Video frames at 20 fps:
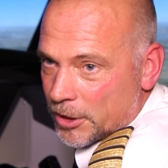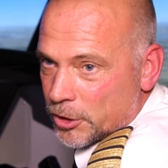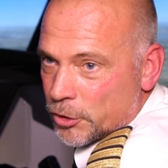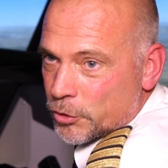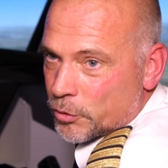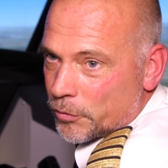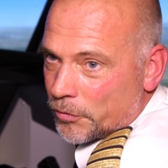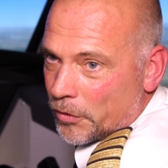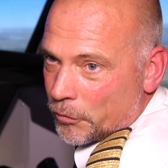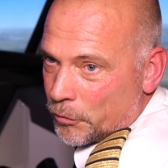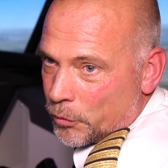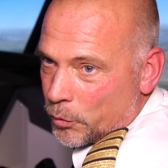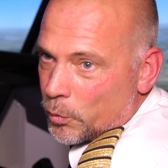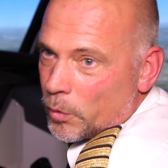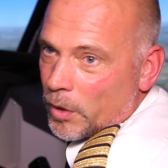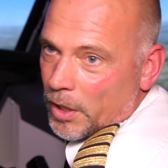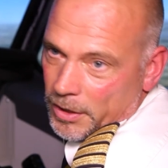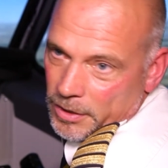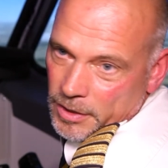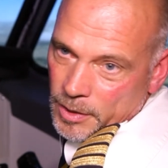If you don't have
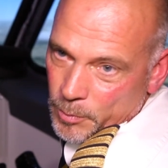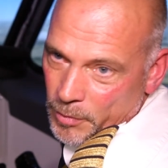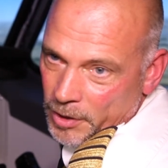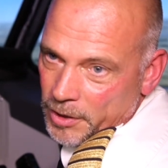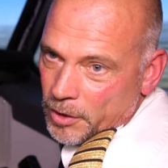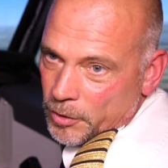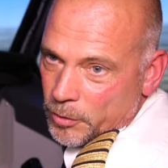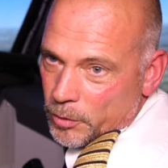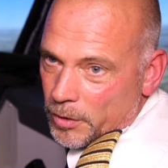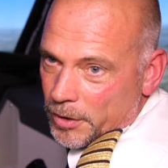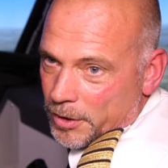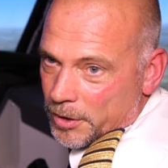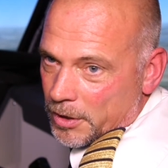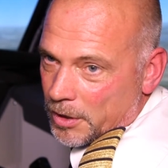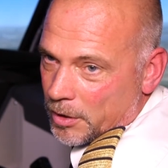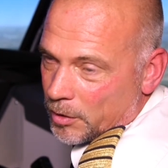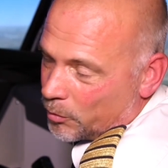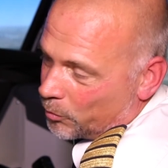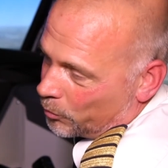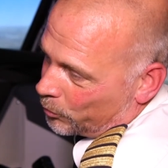any better parameter to
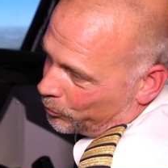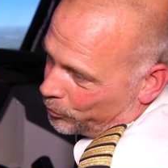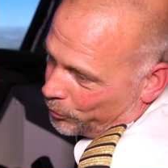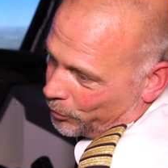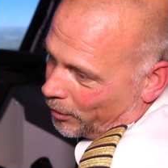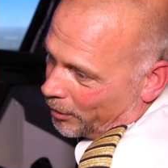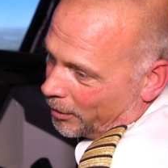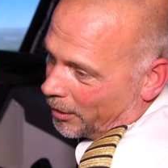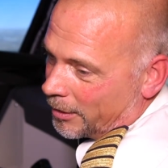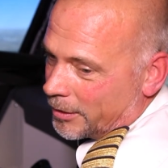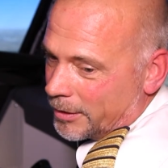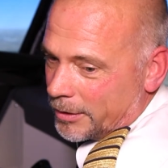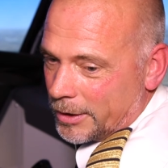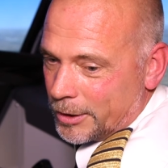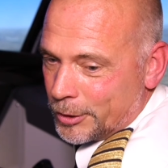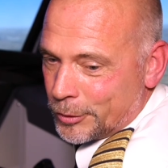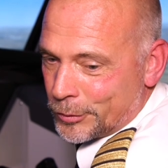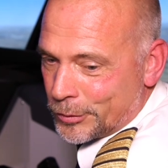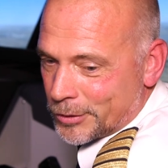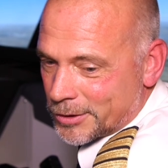go by, you use this,
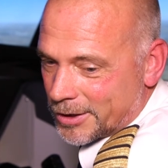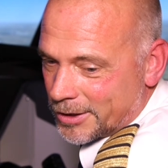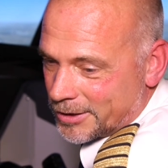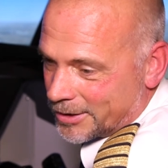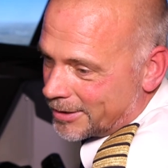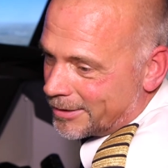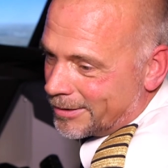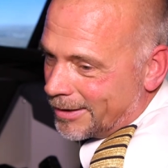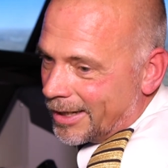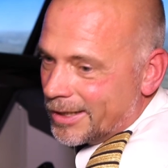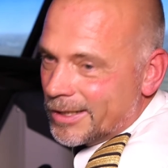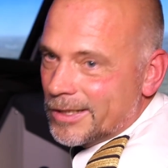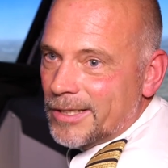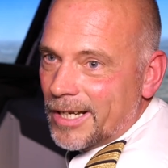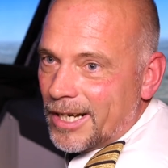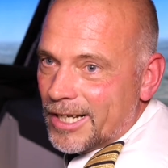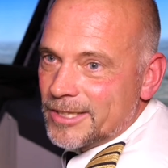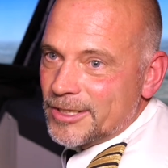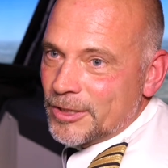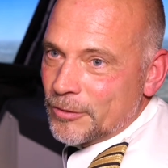of course. So to
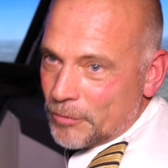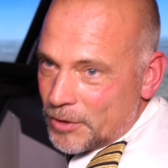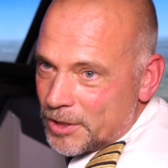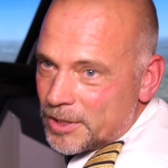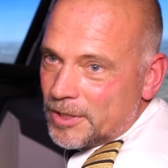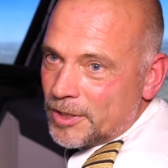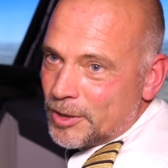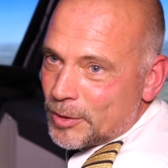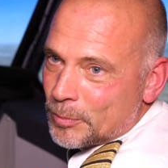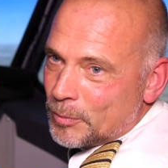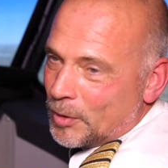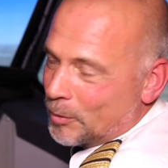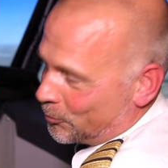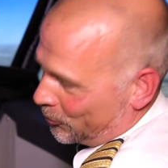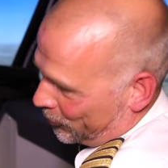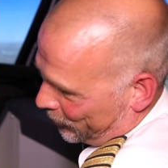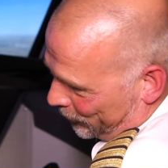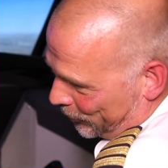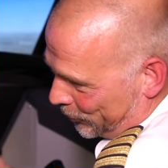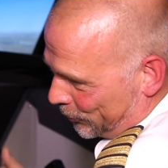put it shortly, all
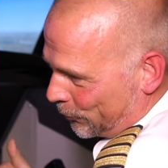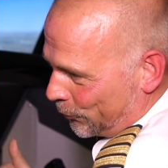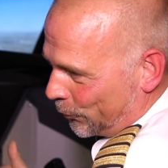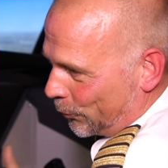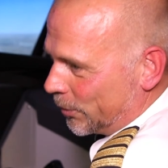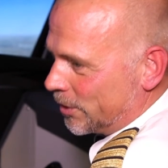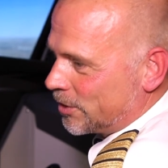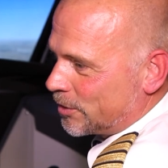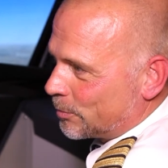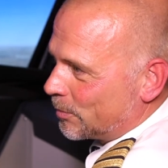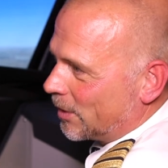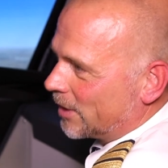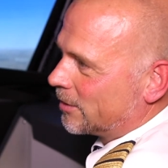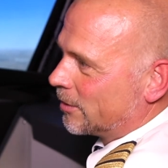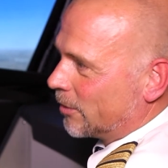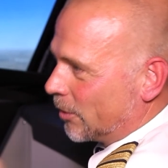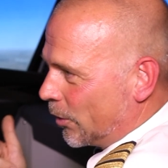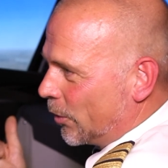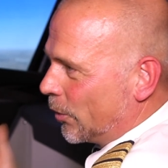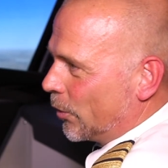three are important. You
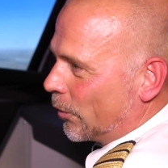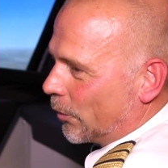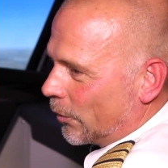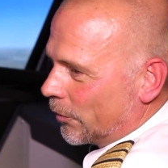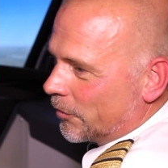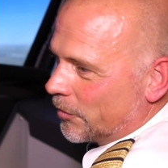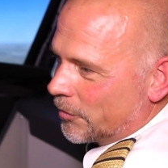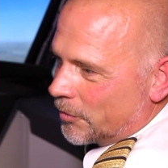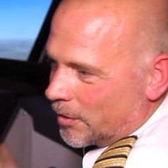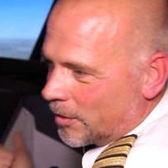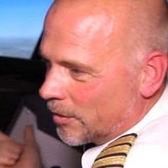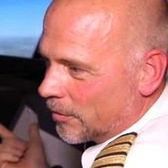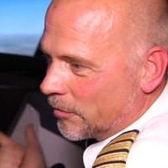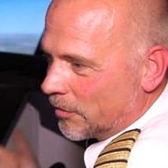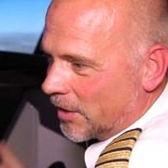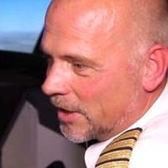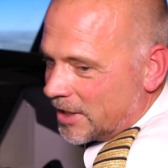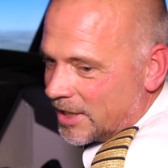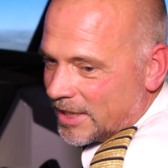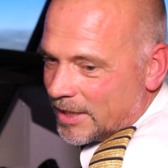must know where you
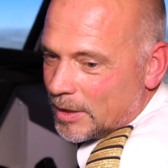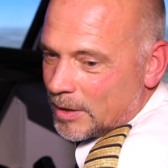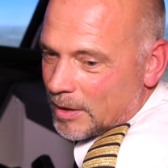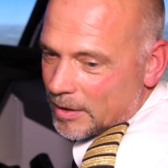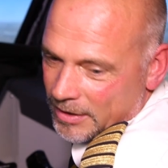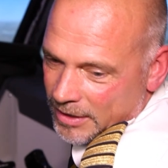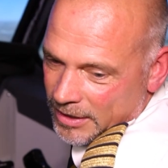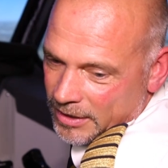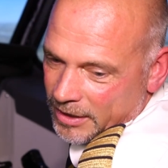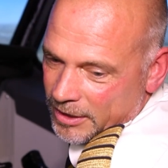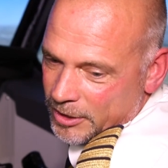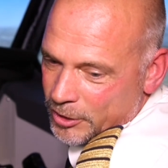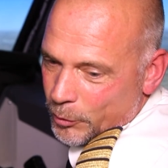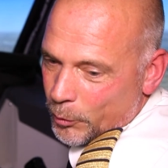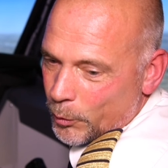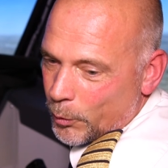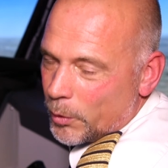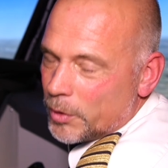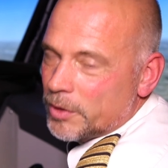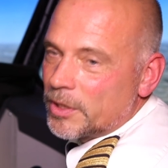are and what the lowest
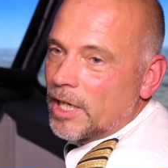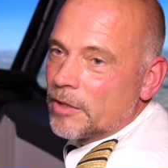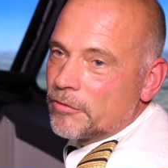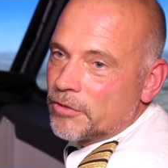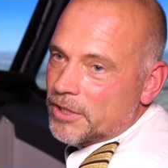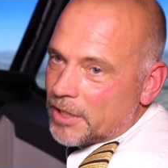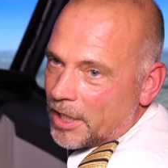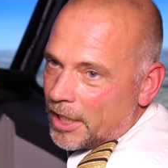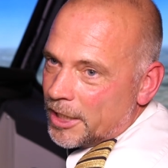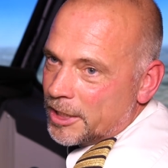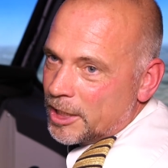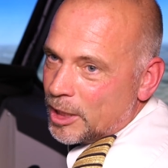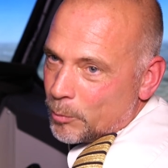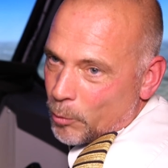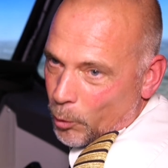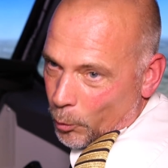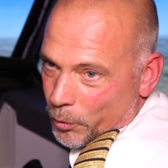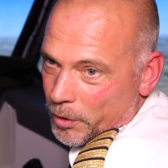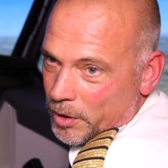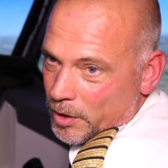altitude is that you can
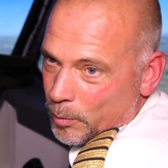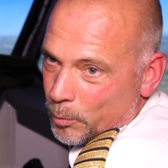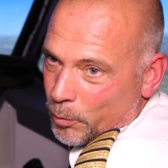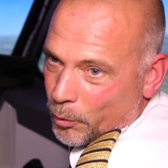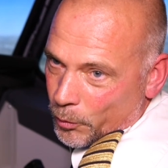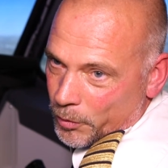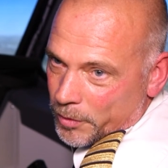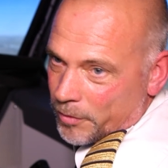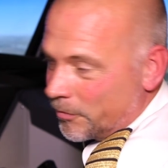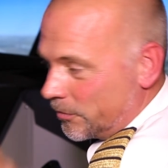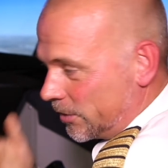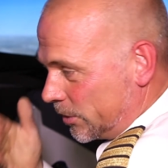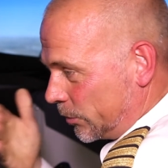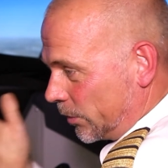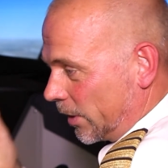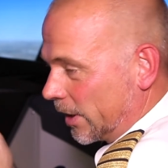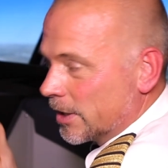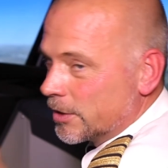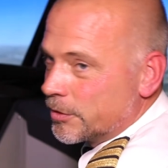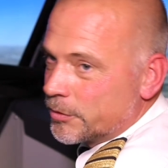fly at if you are
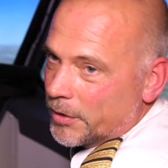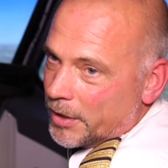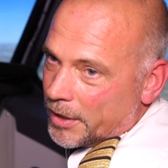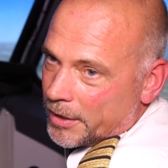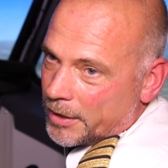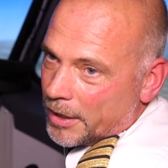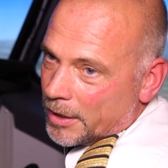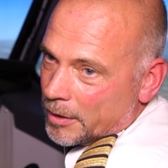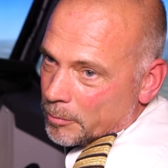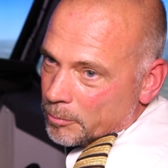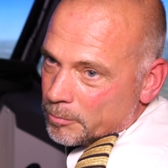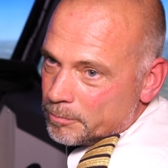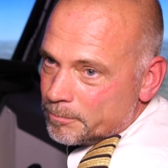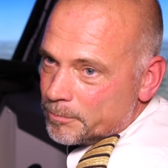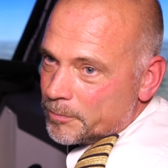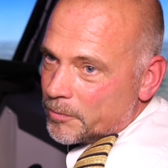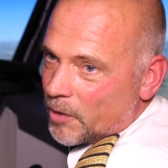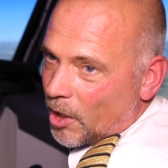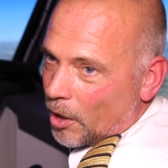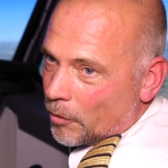unable to see the ground.
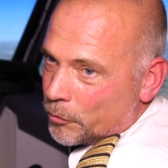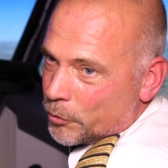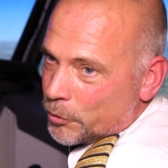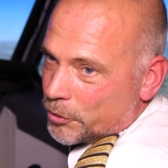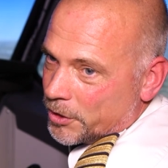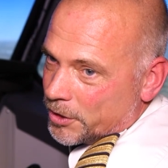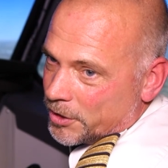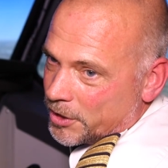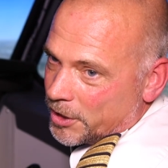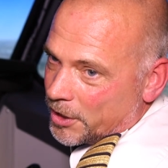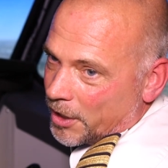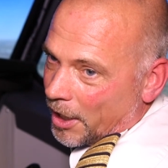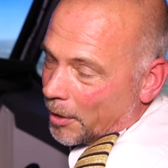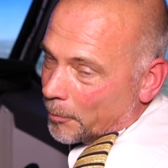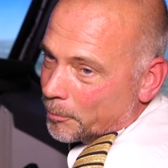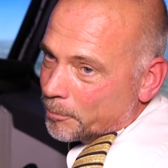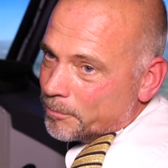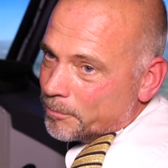That's what they're there for.